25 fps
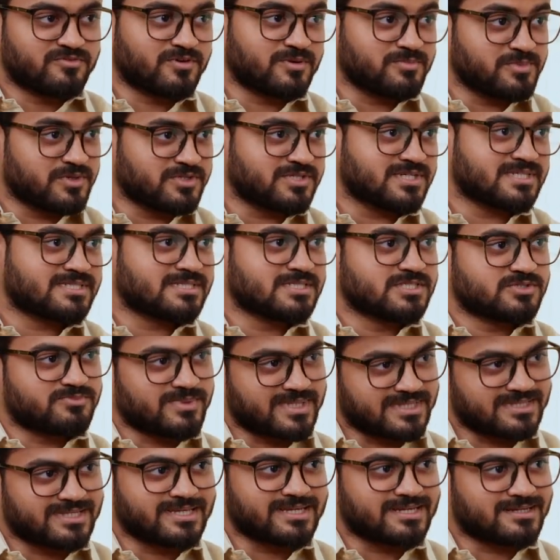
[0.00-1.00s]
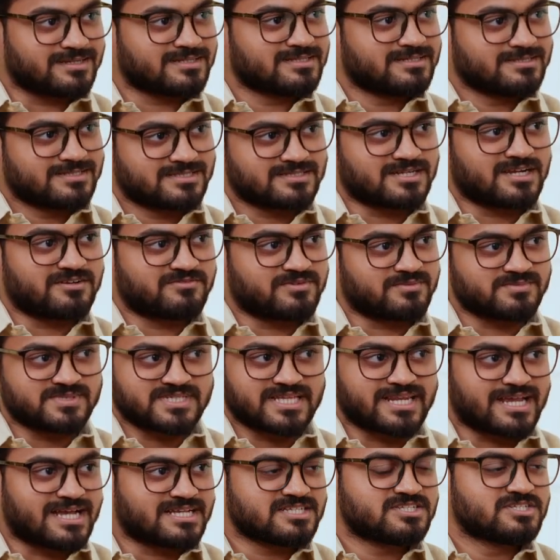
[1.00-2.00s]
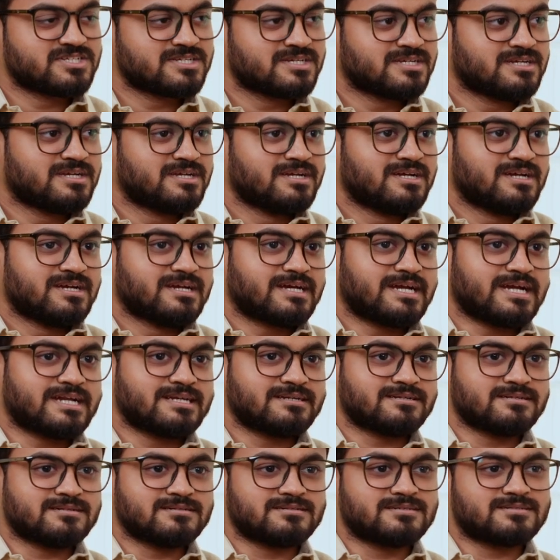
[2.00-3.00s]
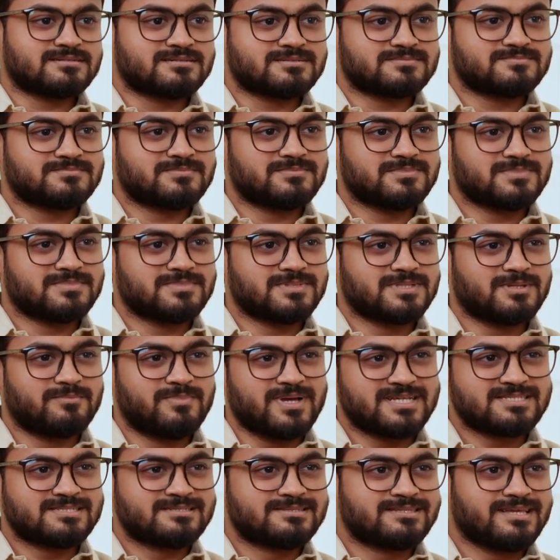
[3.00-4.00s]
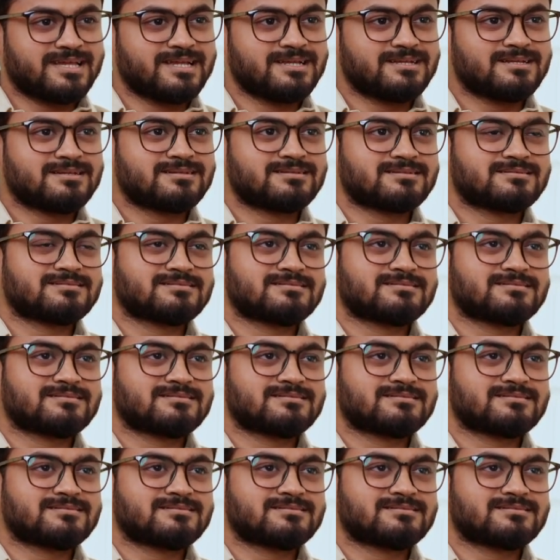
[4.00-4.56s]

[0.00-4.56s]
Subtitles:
musicians when they start from scratch. And the best thing